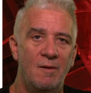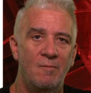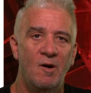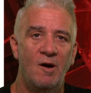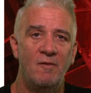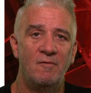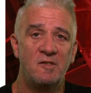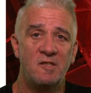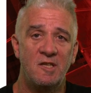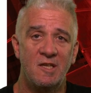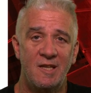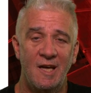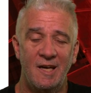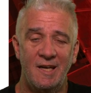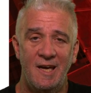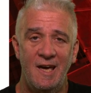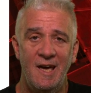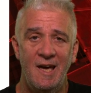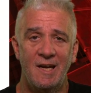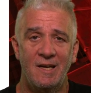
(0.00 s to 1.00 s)
obviously they
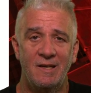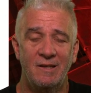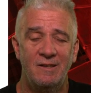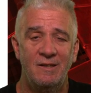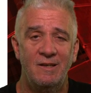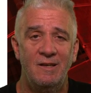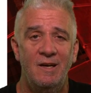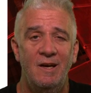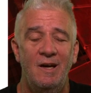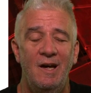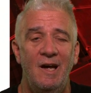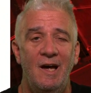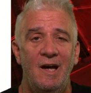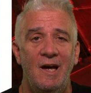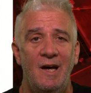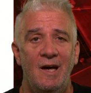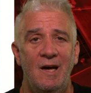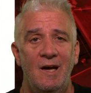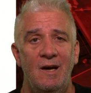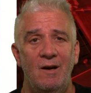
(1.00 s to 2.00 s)
can.
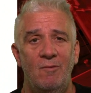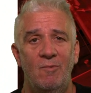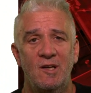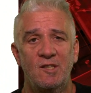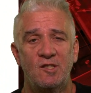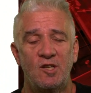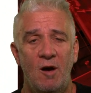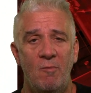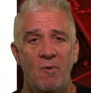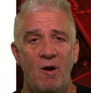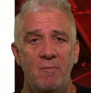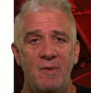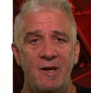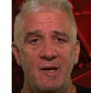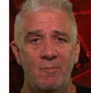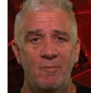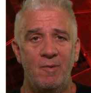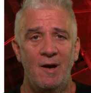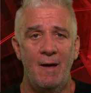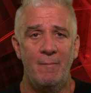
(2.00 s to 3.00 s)
One time I met
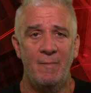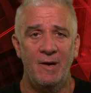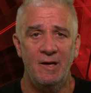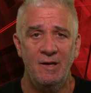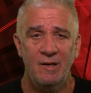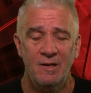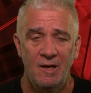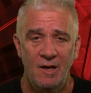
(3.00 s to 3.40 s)
a plumber.